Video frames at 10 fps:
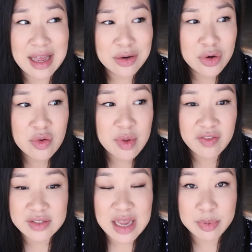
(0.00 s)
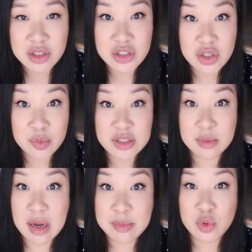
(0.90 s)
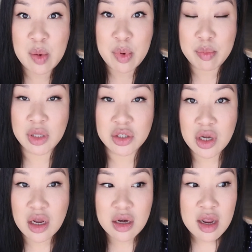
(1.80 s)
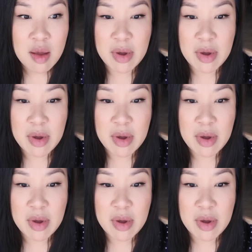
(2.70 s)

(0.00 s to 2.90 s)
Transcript: I don't know if this happens to you, but sometimes when I put blush on,